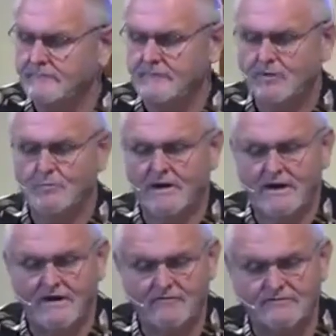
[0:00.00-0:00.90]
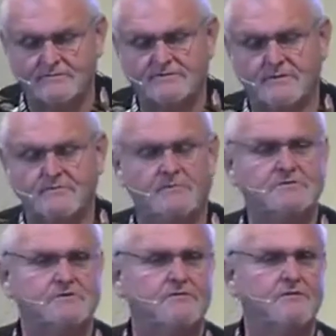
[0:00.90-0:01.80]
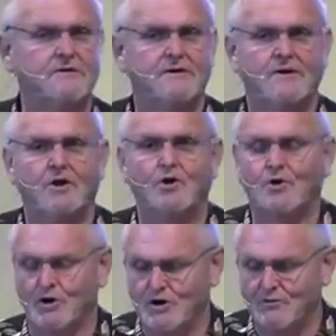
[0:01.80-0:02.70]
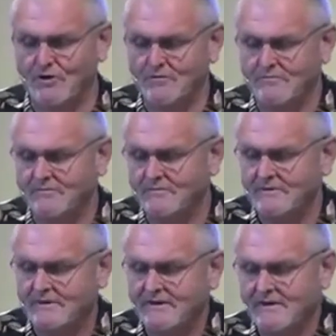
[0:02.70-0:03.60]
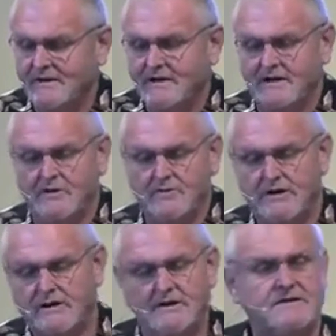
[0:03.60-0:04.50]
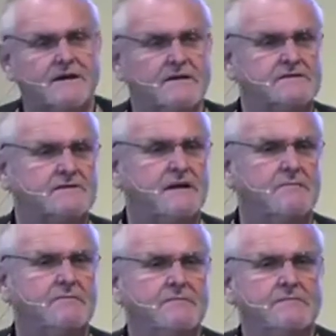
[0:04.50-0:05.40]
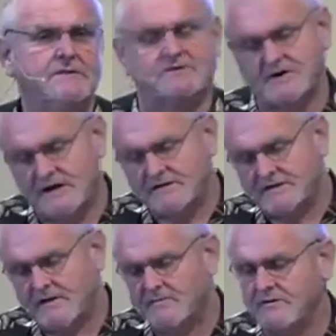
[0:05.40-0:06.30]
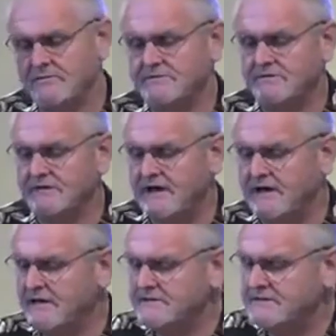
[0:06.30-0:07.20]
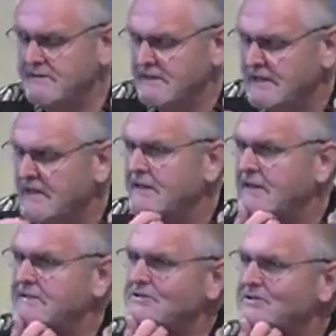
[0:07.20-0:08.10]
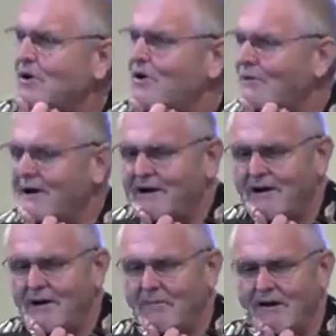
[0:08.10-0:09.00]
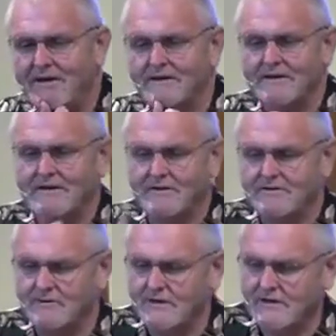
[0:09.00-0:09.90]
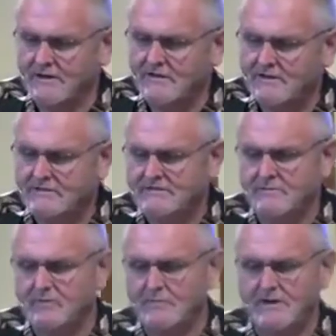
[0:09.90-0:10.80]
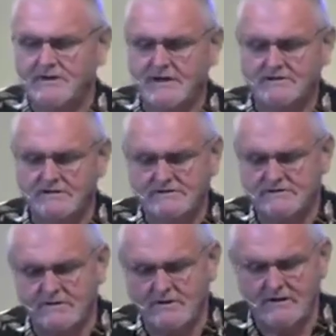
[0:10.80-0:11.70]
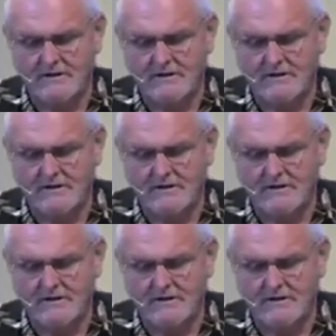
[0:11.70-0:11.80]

you may have some symptoms of a hurried rhythm, and you need to take a step to change that rhythm. So today, let's start right now by doing a simple meditation. This is only